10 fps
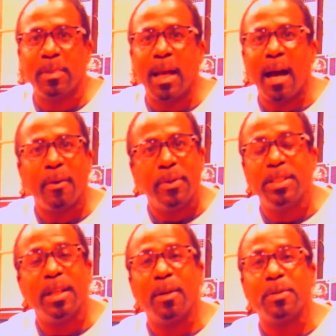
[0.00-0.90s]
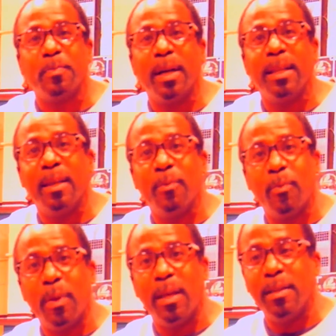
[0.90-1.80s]
cowrie shells, but
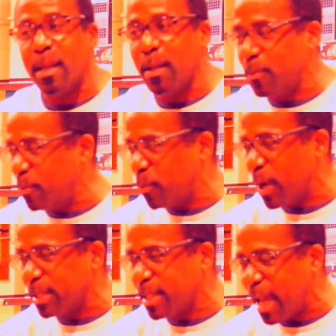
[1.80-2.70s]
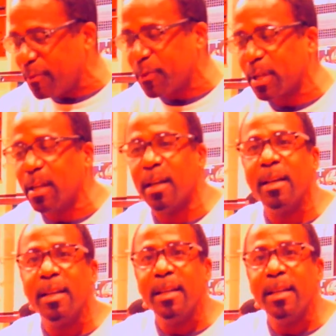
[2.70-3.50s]
in West Africa,